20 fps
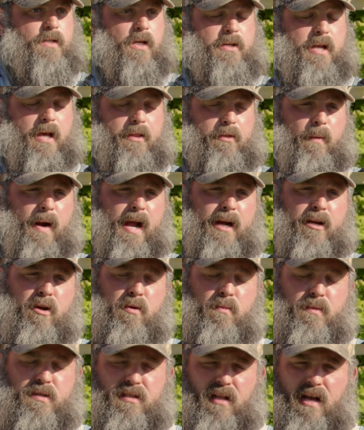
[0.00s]
Yeah, the
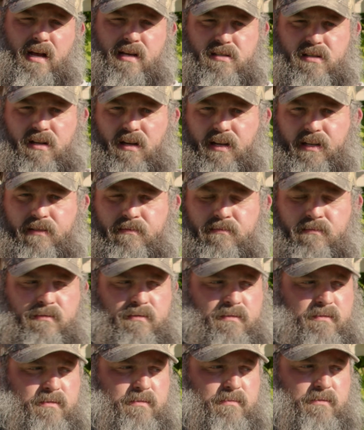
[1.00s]
raccoon was last night.
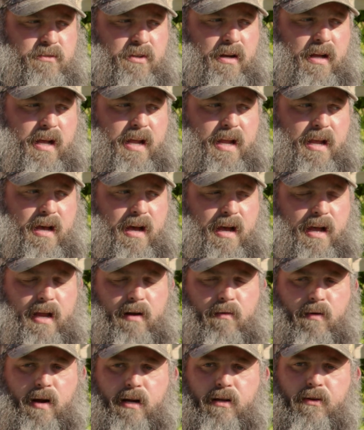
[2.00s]
Dude, I
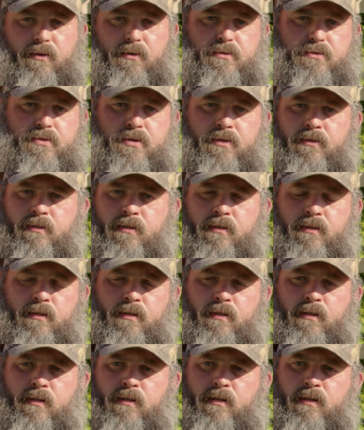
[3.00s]
hate raccoons.
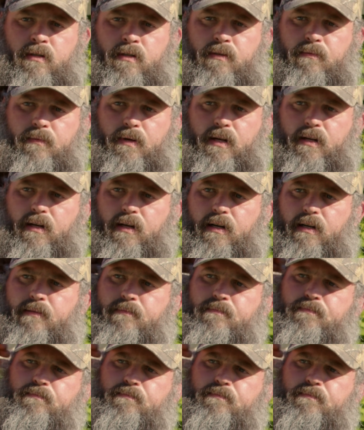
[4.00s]
But